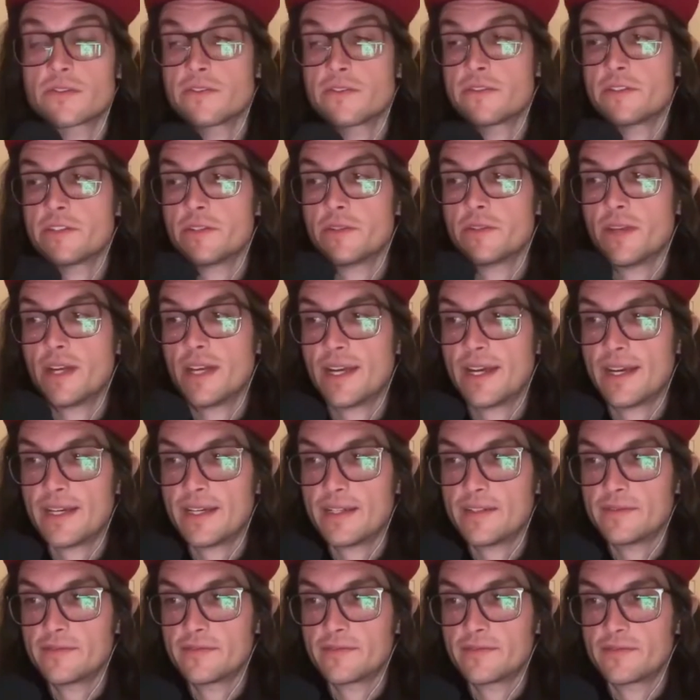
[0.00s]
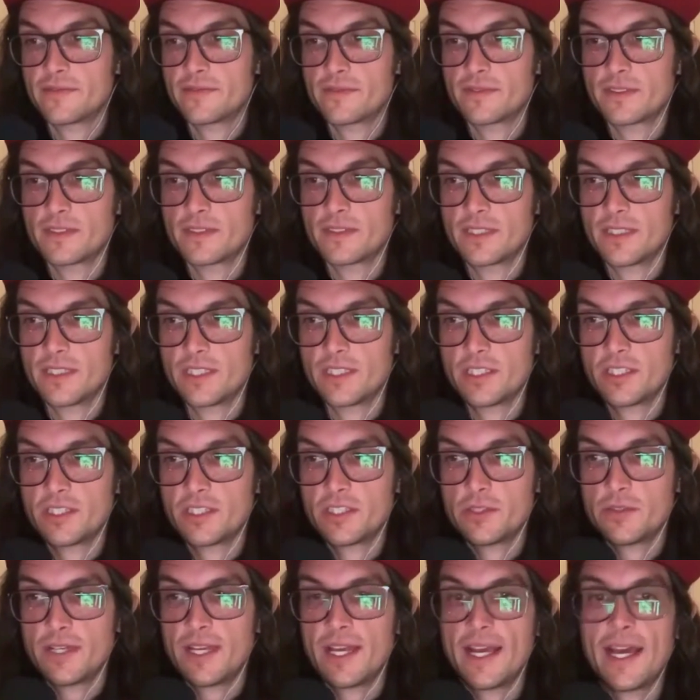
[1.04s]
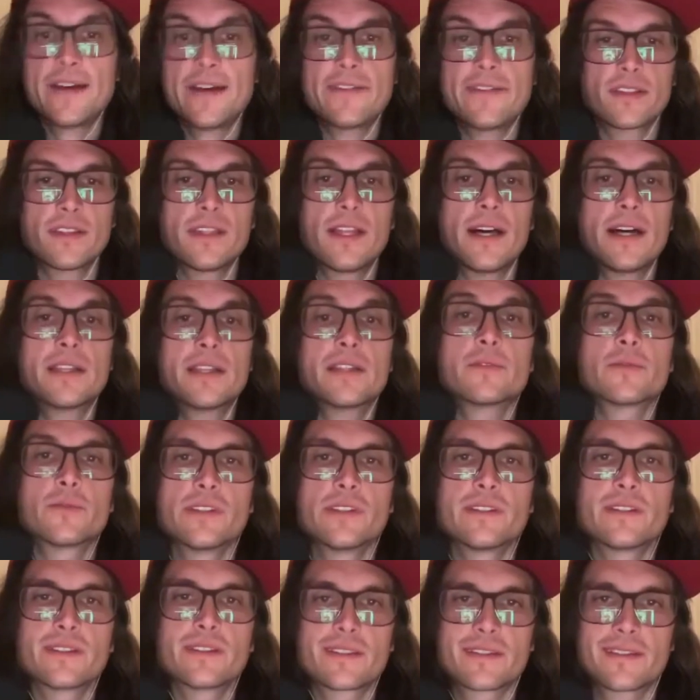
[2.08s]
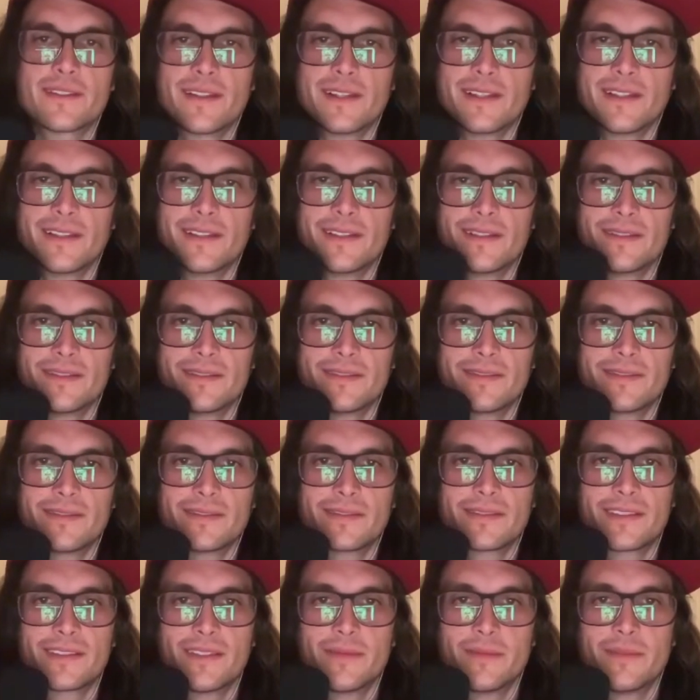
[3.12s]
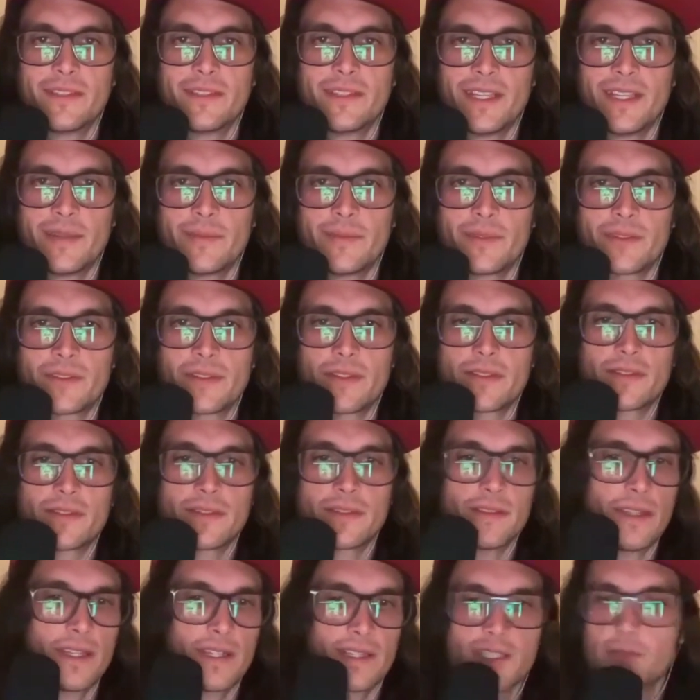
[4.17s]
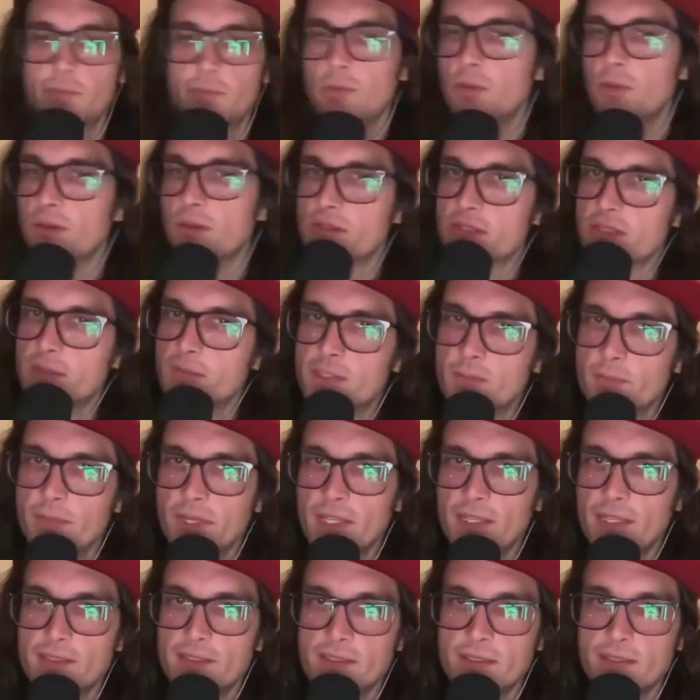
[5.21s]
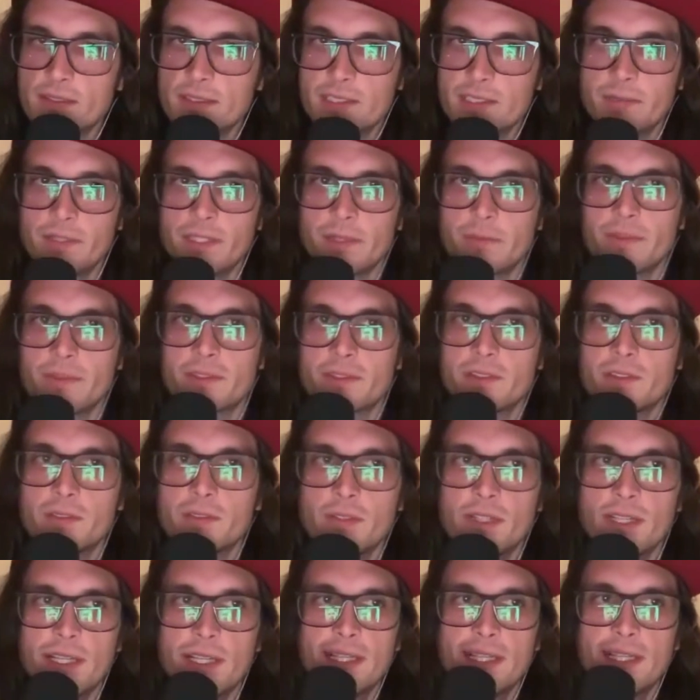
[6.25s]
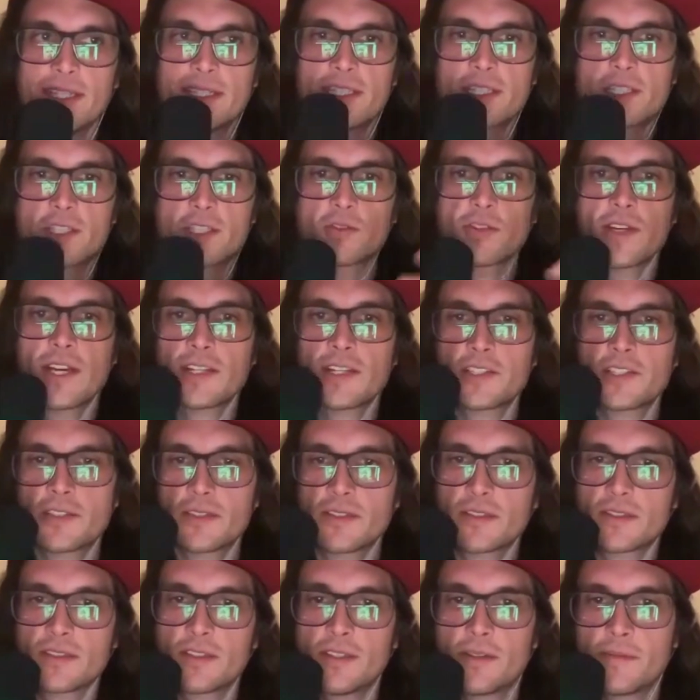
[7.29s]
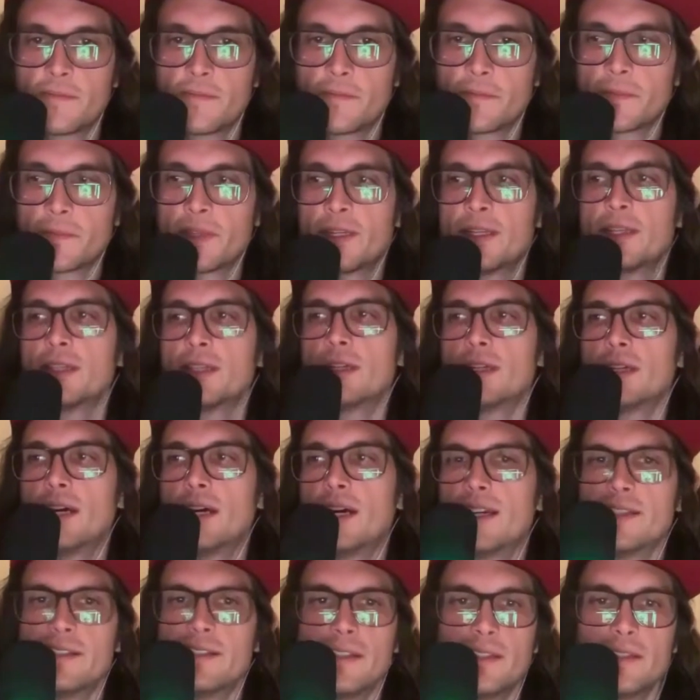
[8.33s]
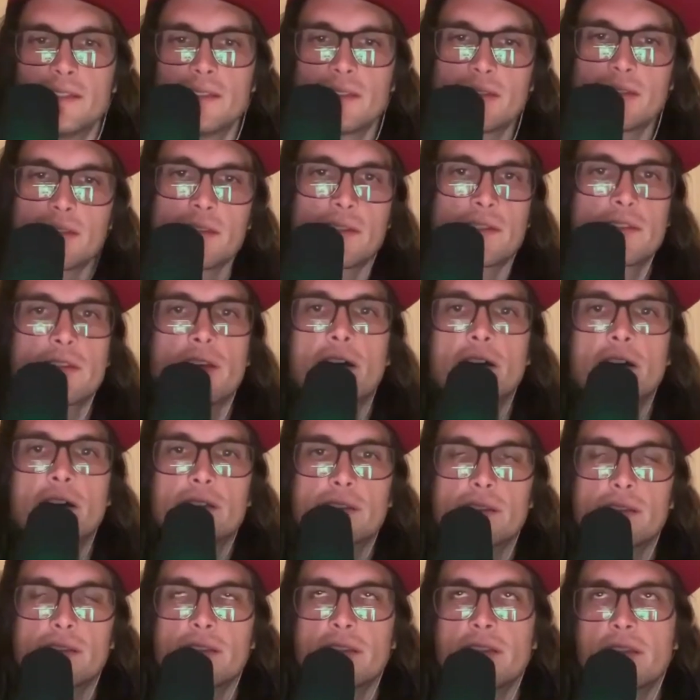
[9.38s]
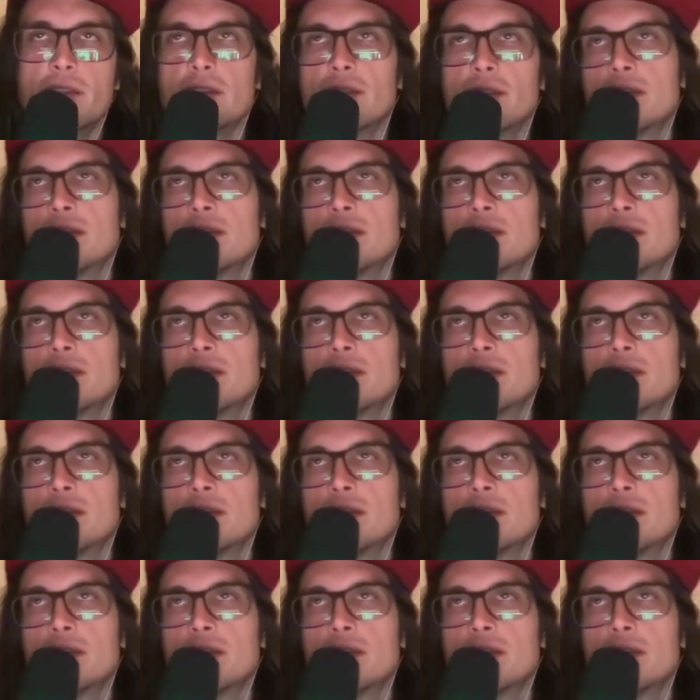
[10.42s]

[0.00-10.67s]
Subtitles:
you have a lot of real estate to be able to explore some spaces, to be able to stretch some ideas sonically,